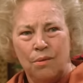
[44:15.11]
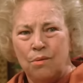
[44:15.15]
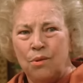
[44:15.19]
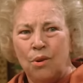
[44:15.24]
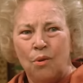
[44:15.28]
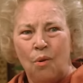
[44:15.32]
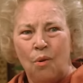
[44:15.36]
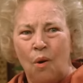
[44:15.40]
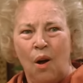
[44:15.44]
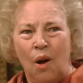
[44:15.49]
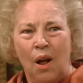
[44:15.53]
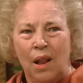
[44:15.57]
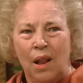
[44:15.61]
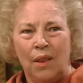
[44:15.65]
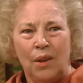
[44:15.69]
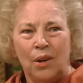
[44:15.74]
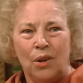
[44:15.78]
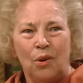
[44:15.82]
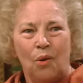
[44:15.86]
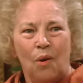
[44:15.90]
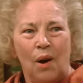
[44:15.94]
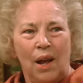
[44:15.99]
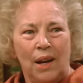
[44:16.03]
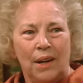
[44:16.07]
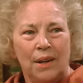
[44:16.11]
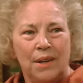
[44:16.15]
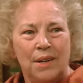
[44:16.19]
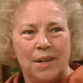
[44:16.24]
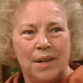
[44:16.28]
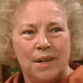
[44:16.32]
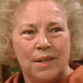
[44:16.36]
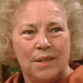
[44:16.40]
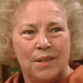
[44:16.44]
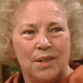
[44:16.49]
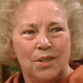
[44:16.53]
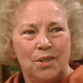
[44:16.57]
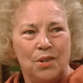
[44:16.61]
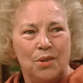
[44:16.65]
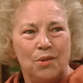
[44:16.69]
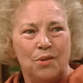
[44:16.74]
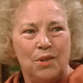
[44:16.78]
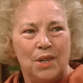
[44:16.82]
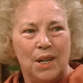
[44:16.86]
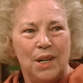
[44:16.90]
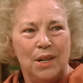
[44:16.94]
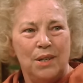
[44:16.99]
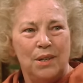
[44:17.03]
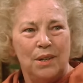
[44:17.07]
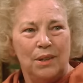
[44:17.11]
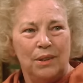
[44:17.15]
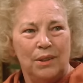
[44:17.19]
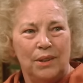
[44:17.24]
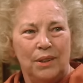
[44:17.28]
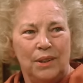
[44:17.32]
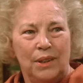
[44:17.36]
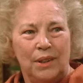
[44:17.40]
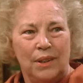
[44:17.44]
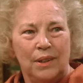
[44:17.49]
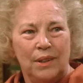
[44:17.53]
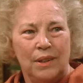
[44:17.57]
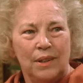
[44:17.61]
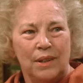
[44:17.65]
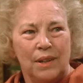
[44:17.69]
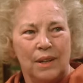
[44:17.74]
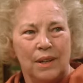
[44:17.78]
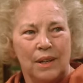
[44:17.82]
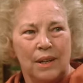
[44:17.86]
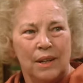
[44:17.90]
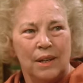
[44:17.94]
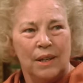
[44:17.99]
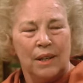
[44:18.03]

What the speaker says: You know all the qualities that you need to learn.